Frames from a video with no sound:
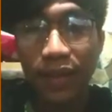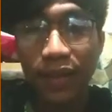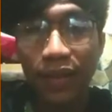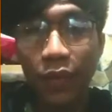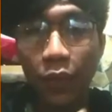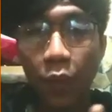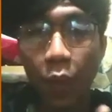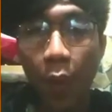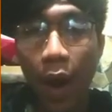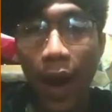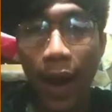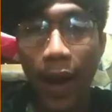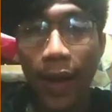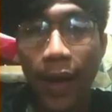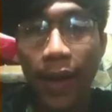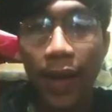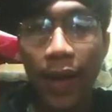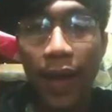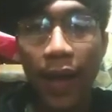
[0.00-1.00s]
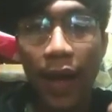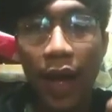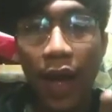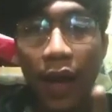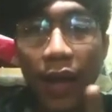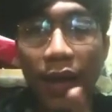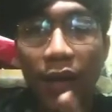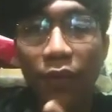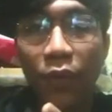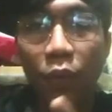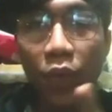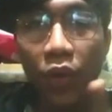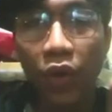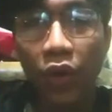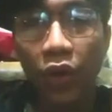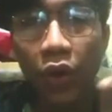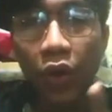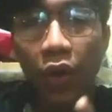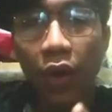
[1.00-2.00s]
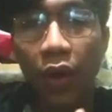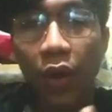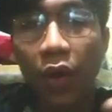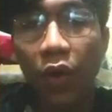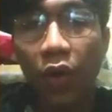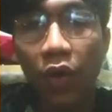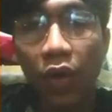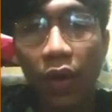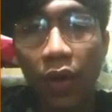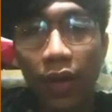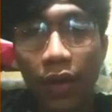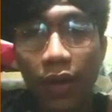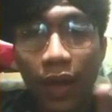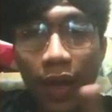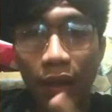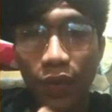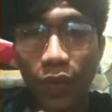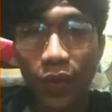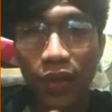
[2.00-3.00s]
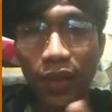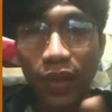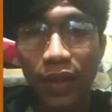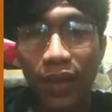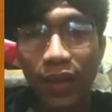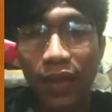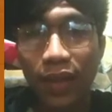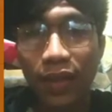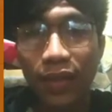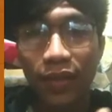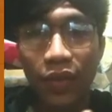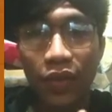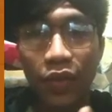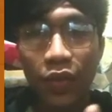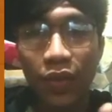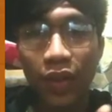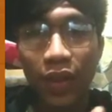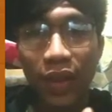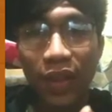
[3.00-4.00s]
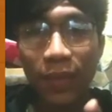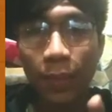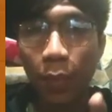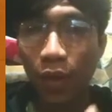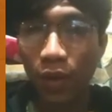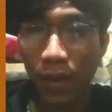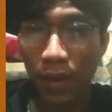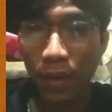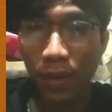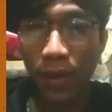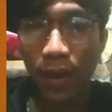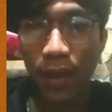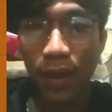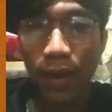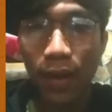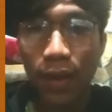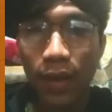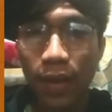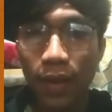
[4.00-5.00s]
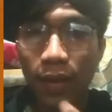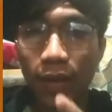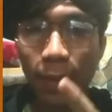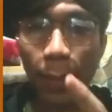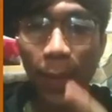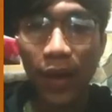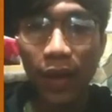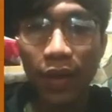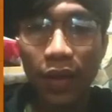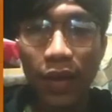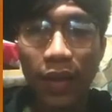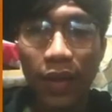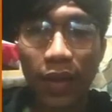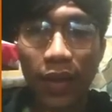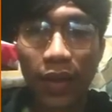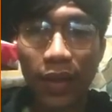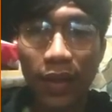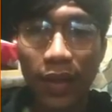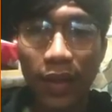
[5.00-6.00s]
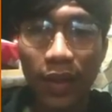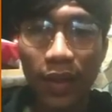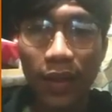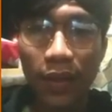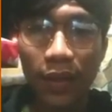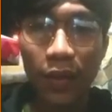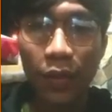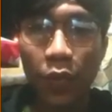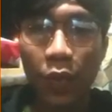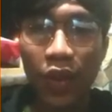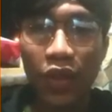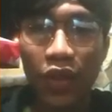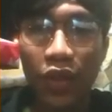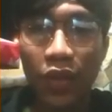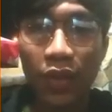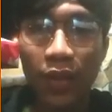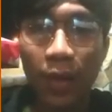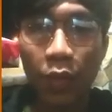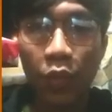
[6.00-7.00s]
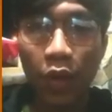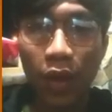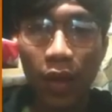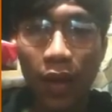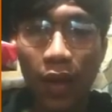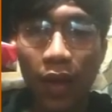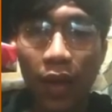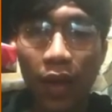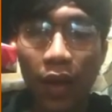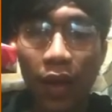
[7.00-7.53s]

is the way a word or a language is usually spoken, the manner in which someone